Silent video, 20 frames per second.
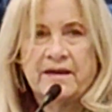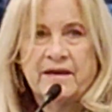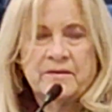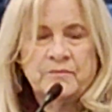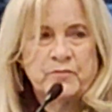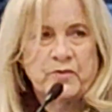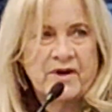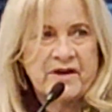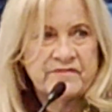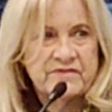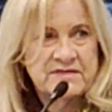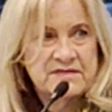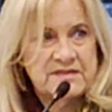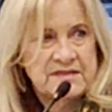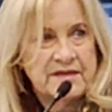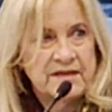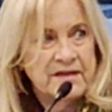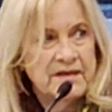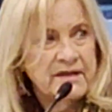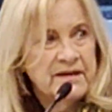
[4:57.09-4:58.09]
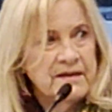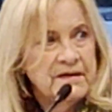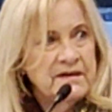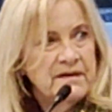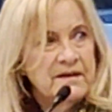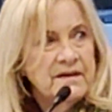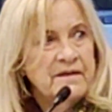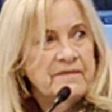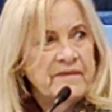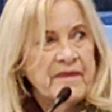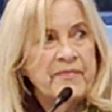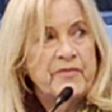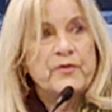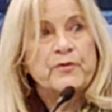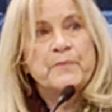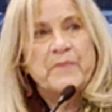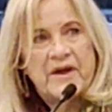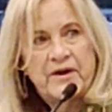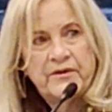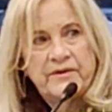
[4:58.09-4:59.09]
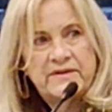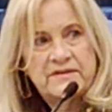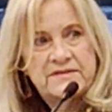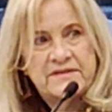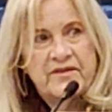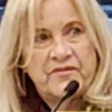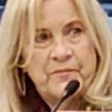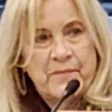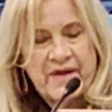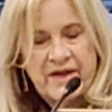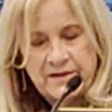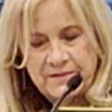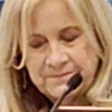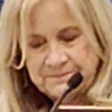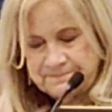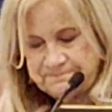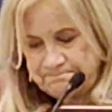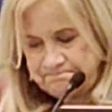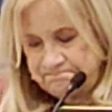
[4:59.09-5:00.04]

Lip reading: and privacy than their parents have been.